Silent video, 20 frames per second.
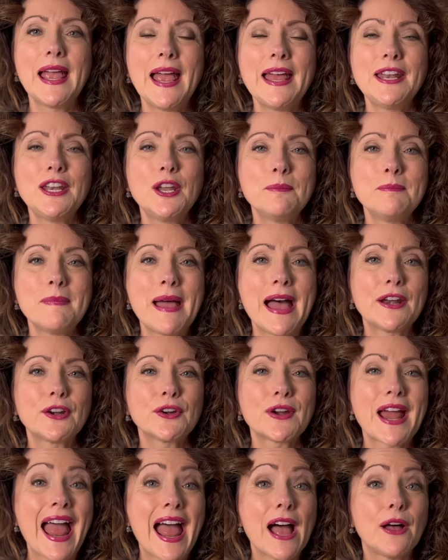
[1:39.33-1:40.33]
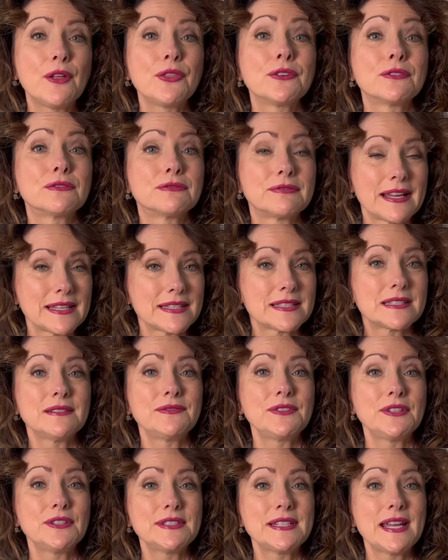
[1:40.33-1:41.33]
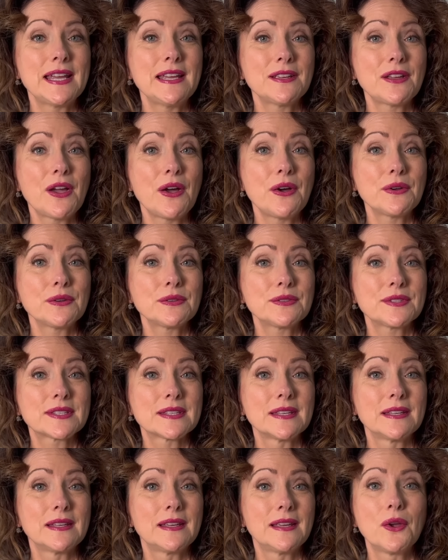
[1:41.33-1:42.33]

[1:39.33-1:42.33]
And no matter how the rest of your day goes,